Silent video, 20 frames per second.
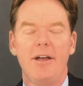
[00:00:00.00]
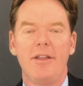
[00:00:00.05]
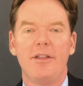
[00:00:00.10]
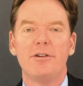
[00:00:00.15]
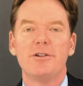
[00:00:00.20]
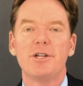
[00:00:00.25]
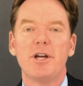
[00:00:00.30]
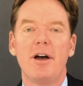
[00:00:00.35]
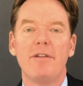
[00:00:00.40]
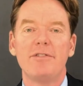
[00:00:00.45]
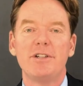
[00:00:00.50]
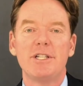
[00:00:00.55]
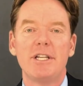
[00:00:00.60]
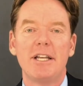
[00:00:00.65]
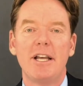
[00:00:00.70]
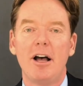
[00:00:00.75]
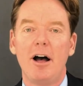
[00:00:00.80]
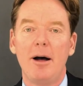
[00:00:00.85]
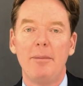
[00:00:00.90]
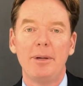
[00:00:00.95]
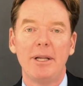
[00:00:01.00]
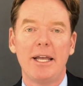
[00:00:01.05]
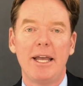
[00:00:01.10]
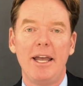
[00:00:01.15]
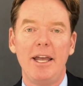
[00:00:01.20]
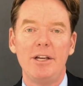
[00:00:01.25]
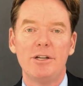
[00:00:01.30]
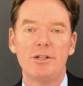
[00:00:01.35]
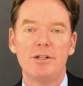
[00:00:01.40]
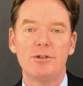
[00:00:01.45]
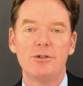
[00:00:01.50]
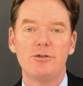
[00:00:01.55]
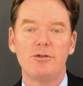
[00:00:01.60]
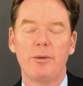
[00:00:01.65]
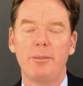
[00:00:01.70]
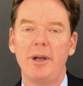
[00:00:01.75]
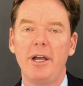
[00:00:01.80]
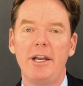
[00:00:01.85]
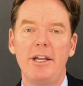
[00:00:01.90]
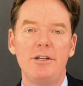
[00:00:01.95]
There's obviously complications
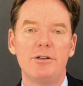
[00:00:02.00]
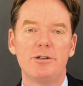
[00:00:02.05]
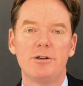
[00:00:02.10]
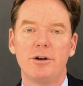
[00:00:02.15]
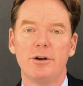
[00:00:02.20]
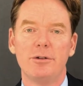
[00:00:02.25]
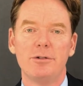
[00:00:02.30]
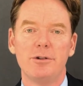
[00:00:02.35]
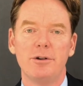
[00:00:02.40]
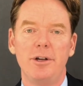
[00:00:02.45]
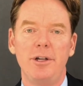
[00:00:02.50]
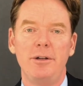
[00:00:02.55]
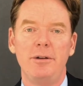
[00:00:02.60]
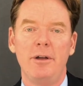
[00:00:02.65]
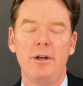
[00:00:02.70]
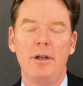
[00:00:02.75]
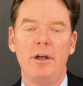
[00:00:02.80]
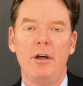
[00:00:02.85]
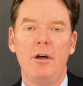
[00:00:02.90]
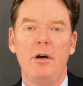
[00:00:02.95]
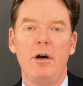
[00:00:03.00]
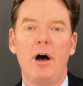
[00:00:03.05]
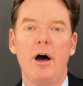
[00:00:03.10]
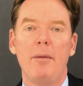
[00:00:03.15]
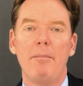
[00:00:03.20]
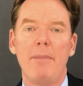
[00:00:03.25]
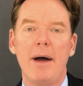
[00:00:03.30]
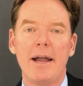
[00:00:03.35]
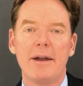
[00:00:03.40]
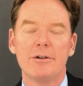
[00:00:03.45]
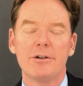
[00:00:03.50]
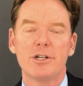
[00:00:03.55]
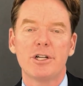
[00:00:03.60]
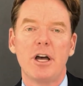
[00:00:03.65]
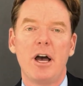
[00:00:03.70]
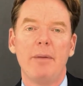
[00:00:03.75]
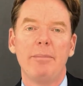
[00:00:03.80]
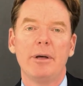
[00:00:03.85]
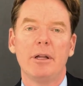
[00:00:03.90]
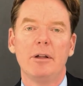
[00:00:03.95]
from any surgery.
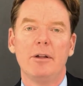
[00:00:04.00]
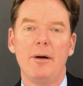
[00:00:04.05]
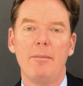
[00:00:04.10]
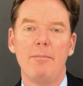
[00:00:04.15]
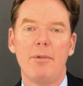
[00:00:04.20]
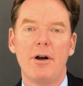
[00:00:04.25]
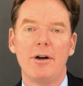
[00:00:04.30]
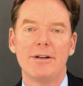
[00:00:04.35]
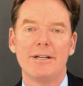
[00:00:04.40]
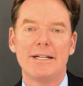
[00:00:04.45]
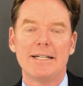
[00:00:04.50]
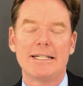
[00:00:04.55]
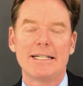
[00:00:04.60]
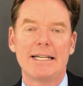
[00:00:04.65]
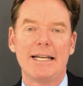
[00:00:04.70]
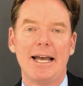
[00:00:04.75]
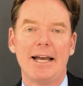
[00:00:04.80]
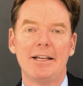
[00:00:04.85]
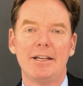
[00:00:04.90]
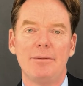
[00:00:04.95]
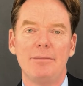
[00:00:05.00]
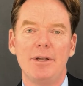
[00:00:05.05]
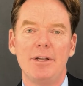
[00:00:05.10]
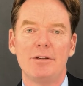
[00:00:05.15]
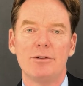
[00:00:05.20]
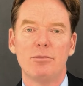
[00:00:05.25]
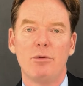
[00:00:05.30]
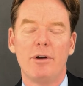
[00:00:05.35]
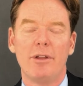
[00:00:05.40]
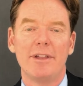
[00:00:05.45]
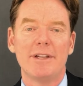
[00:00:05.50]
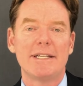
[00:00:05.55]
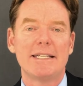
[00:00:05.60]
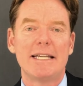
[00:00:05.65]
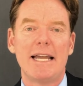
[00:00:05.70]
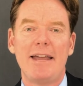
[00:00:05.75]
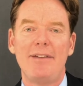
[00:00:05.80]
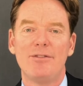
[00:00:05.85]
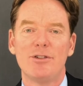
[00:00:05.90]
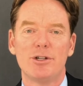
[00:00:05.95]
Microscopic lumbar discectomy is one of the
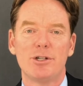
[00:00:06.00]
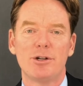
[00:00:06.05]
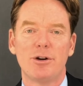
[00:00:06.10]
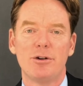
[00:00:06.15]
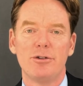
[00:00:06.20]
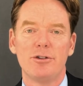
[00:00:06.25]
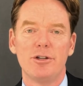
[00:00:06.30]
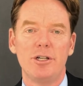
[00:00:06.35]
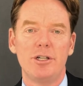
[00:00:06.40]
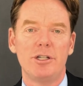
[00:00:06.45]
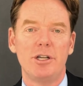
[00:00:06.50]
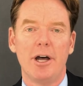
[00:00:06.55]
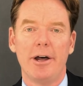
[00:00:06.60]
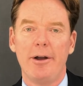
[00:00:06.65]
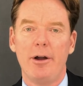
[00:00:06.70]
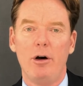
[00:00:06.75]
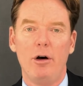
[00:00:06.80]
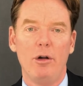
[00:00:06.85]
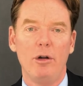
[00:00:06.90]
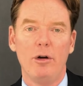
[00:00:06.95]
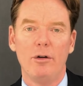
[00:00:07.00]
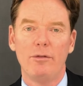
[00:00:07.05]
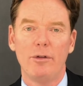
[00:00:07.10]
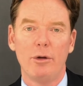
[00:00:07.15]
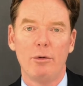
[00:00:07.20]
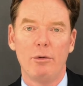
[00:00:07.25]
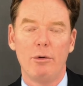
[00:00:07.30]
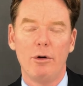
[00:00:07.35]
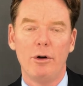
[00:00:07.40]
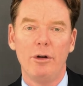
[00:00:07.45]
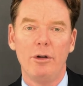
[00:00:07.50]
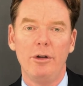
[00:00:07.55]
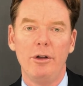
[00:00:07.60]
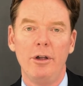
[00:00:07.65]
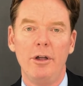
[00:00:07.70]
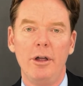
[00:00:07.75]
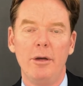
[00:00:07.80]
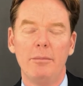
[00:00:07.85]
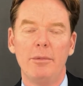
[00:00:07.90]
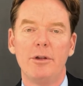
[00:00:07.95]
safest surgeries done all over the world,
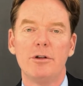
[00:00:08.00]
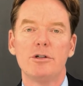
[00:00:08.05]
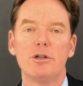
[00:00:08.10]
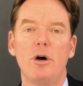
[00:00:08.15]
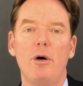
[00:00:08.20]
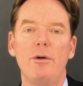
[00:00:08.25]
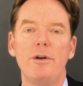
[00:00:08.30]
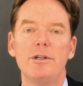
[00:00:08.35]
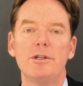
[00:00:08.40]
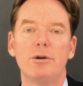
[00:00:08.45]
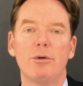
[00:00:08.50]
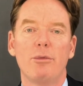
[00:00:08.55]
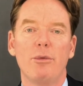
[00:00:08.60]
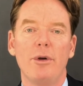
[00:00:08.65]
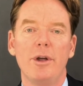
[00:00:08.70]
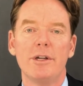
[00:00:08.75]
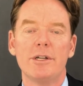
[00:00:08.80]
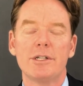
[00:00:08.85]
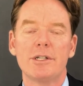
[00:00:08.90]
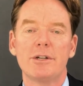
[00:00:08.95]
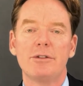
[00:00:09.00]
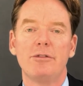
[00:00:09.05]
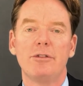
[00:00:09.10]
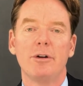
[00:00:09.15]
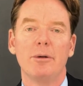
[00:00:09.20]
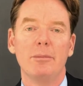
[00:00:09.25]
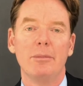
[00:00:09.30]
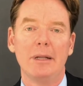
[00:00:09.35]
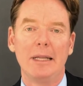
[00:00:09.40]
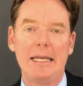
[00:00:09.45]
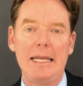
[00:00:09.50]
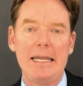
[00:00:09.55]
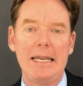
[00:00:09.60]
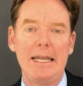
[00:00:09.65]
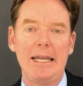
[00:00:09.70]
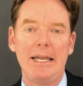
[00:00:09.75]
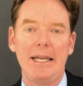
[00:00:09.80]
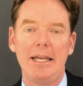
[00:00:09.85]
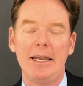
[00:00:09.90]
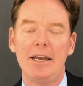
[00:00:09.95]
but there's always a risk for
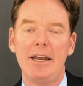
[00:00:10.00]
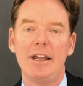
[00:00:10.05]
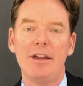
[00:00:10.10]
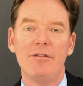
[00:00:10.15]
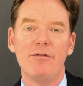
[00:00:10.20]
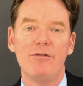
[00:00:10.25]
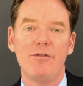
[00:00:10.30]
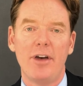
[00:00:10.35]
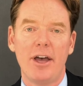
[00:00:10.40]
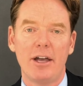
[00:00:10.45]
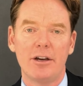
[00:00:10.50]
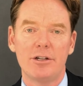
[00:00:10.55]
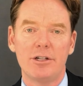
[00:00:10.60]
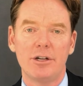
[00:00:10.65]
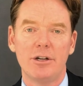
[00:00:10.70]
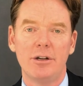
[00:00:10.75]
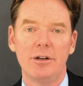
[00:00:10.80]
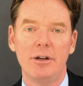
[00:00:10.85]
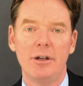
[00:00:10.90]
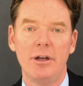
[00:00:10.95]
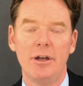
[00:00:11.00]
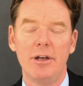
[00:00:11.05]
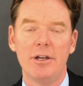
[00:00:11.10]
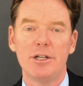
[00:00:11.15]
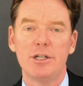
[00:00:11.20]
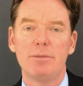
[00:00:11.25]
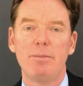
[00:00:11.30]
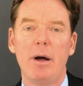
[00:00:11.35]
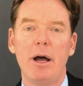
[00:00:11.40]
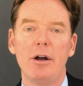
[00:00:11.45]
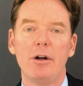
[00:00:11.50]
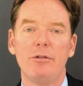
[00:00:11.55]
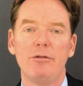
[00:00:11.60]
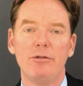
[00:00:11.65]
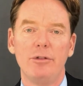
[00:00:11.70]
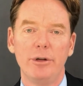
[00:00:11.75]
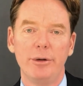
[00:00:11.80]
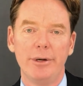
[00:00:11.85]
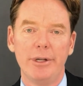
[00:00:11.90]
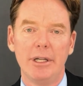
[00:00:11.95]
bleeding, infection, spinal
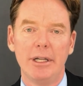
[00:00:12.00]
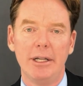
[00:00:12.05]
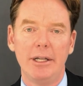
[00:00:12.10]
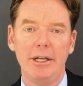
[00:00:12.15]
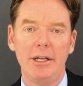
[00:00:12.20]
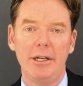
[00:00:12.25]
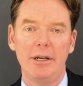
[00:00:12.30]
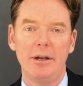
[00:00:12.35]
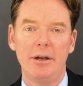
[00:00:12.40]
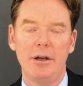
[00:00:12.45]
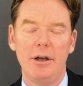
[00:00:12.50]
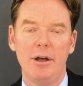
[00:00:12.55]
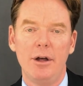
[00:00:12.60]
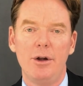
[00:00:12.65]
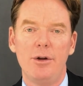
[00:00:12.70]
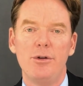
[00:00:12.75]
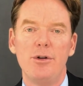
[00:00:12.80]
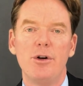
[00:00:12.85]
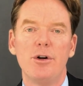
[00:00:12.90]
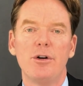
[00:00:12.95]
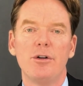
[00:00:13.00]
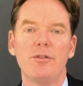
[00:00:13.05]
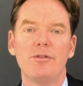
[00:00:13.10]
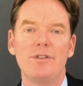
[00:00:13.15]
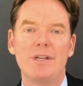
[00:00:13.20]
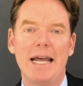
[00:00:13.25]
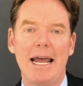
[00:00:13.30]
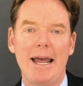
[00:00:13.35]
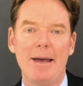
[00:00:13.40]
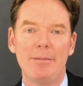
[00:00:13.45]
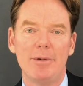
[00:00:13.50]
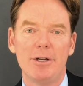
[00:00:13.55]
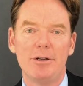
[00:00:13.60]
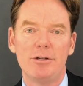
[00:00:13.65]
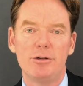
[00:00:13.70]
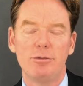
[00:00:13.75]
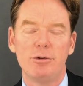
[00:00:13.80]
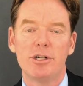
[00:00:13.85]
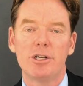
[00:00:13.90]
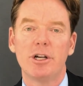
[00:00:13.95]
fluid leak, nerve
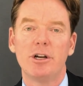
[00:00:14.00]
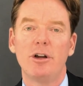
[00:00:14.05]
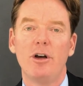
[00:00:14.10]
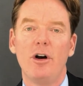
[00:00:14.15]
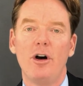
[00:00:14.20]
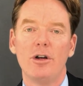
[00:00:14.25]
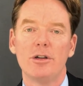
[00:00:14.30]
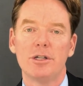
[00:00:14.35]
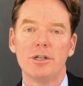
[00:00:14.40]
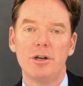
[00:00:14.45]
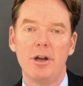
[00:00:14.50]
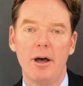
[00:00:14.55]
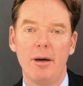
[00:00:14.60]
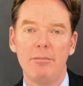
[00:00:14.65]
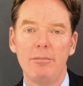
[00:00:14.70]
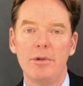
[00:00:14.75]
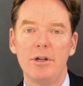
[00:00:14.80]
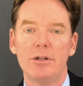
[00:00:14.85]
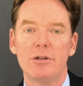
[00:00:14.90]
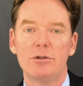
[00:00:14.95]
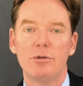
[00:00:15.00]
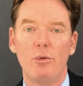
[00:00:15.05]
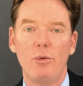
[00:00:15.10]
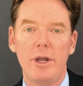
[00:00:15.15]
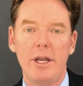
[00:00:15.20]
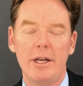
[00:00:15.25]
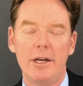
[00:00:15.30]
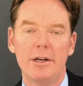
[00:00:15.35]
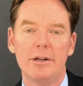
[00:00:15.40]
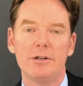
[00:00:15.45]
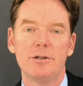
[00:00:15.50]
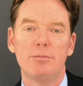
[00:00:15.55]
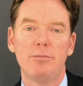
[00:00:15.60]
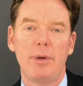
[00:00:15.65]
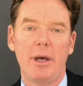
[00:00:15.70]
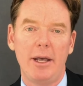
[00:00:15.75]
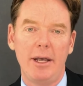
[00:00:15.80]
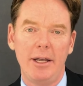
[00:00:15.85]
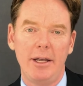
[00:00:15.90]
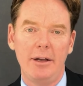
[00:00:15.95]
damage, which can cause numbness, weakness,
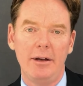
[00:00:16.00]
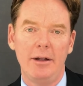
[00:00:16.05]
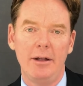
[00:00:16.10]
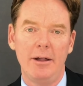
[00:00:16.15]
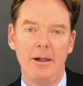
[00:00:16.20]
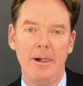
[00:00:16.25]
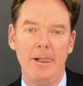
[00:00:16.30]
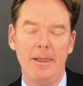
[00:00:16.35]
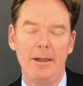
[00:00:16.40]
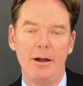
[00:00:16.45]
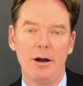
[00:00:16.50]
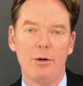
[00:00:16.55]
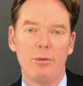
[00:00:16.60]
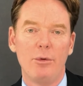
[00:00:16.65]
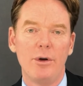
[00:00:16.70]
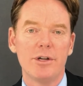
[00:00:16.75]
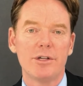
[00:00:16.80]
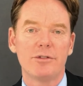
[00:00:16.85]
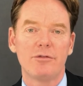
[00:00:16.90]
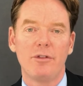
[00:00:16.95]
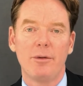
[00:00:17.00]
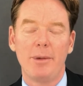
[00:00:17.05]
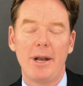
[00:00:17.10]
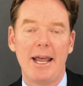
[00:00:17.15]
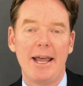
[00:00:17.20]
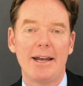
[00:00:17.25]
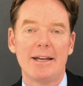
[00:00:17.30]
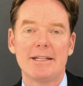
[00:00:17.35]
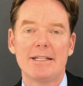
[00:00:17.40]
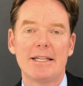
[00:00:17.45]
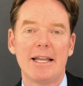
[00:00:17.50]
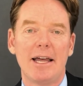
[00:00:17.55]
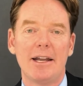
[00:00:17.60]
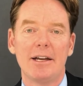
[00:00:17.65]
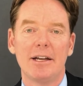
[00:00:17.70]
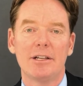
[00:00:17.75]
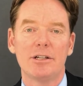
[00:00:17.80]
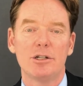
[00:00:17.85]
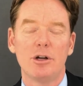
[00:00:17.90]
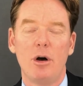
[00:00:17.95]
pain. A risk from an
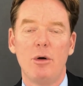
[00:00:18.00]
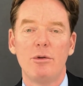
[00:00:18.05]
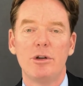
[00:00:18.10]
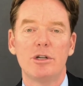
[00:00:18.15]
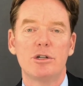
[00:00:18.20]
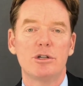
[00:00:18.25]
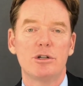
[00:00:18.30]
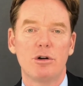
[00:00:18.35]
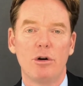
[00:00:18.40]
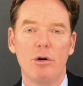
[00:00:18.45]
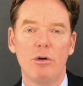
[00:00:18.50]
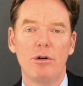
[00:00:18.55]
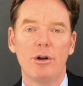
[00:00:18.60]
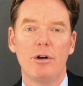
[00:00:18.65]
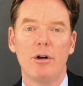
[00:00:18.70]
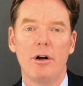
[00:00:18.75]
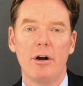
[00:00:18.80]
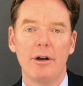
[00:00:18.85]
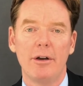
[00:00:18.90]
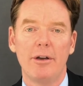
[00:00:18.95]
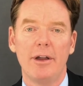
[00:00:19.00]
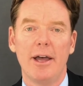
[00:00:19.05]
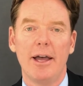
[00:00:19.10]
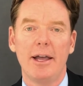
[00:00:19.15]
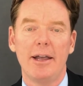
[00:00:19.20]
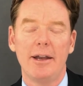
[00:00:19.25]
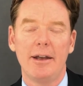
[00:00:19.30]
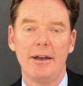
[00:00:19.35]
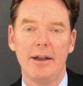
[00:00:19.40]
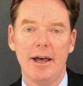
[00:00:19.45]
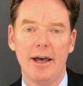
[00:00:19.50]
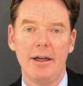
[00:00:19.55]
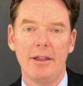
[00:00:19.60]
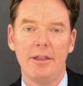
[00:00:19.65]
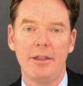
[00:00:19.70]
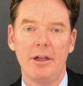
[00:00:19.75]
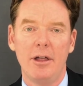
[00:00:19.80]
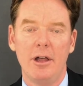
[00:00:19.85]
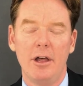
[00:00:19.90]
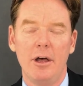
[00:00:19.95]
anesthetic is always stroke and heart attack and
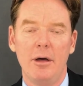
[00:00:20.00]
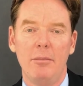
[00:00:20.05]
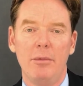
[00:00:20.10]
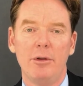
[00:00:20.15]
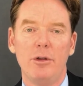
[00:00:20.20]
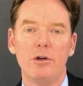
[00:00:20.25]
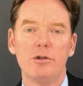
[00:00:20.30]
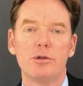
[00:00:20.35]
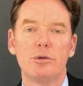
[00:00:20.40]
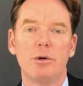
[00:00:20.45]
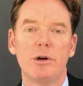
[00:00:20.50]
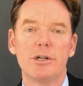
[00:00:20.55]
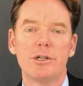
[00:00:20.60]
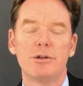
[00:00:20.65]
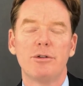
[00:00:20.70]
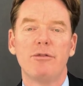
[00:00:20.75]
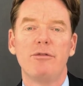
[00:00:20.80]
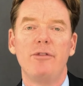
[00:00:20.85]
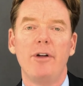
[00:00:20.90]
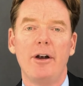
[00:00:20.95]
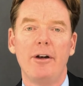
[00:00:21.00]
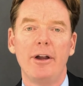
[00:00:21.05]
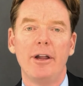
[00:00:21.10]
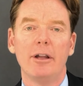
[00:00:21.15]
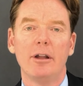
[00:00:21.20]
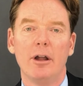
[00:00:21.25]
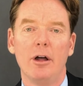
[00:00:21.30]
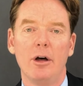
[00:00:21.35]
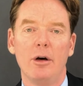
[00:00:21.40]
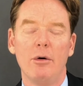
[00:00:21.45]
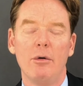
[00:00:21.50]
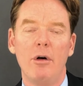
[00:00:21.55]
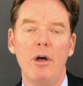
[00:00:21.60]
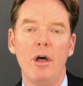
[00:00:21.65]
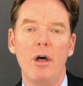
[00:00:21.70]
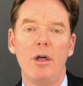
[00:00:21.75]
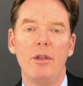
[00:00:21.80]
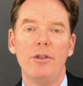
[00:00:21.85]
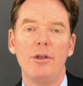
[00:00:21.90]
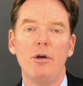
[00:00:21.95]
death, but those risks are very low.
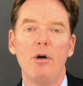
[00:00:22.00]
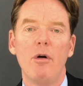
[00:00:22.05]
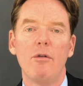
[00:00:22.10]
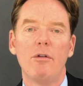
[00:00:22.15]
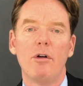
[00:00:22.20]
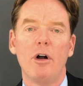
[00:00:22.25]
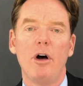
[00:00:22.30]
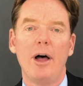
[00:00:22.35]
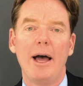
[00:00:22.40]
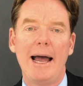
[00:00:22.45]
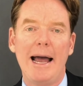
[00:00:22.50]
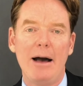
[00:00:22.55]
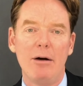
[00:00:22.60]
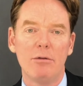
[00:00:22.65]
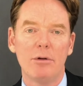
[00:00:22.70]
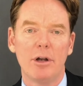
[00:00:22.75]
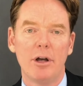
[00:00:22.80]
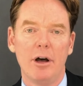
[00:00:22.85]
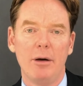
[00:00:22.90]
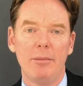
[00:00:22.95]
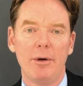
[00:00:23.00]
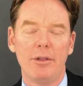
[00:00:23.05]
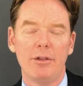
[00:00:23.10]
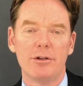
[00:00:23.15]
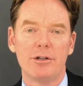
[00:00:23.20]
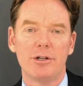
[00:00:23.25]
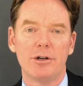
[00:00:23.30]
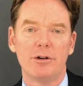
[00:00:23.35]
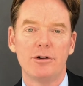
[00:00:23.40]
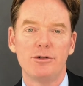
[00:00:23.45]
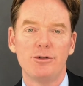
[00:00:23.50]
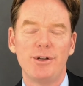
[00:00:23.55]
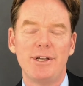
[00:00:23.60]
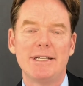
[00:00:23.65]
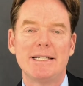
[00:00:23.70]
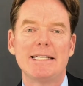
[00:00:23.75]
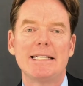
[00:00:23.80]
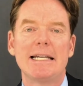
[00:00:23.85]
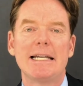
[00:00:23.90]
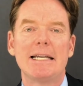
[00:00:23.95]
The overall outcome of the surgery
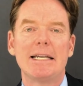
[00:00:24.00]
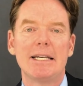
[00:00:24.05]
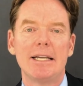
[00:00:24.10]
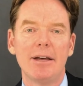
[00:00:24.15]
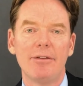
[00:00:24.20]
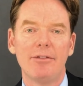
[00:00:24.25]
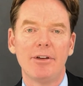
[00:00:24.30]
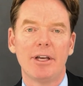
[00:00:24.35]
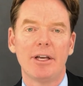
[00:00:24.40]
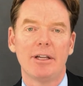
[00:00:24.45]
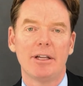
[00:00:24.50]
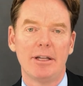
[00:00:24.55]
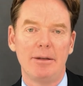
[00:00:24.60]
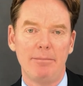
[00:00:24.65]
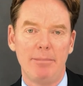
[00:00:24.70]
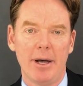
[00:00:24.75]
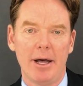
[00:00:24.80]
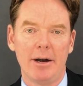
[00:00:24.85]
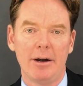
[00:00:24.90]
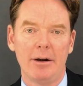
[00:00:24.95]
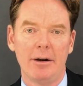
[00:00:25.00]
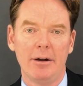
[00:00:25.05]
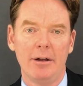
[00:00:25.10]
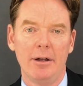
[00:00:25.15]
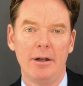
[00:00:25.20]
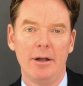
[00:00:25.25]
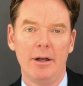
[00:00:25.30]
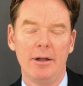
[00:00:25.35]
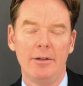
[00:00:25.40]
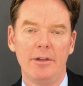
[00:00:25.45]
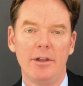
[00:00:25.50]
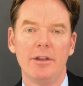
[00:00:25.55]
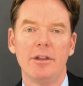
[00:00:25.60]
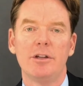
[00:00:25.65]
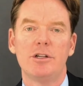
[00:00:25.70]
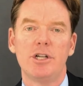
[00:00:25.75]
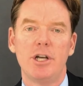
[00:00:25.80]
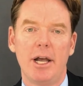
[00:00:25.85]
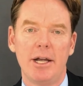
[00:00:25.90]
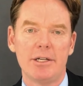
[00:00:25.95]
is significantly better than the
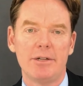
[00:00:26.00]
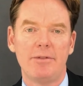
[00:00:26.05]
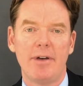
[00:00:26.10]
chance